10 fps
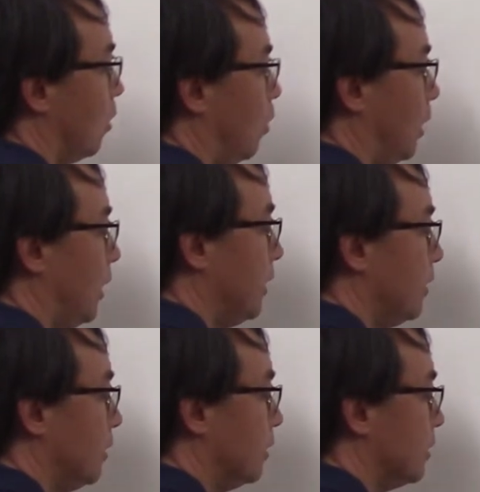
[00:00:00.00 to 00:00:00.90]
1
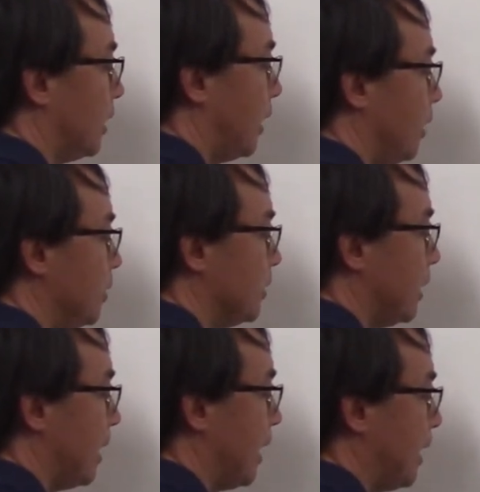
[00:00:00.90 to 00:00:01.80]
times
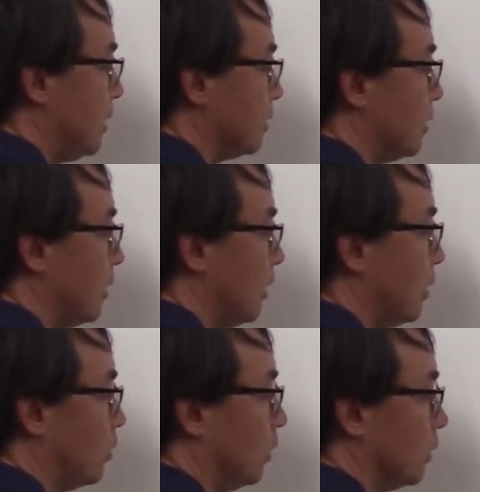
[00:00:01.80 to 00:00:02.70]
8
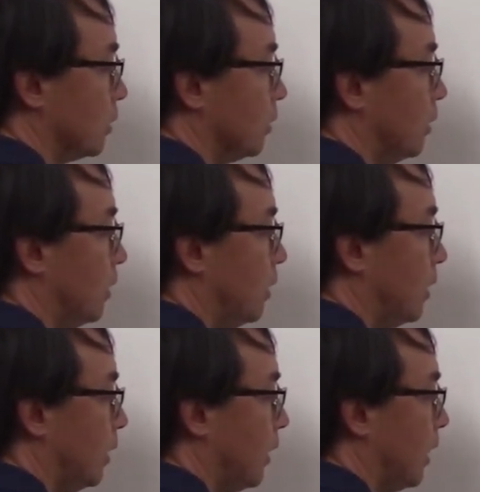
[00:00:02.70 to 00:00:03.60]
equals
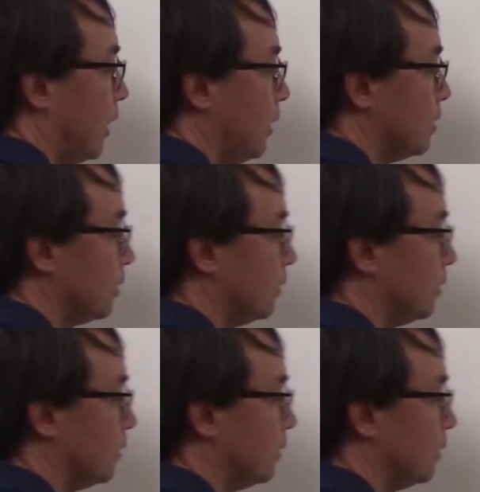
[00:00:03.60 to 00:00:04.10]
8.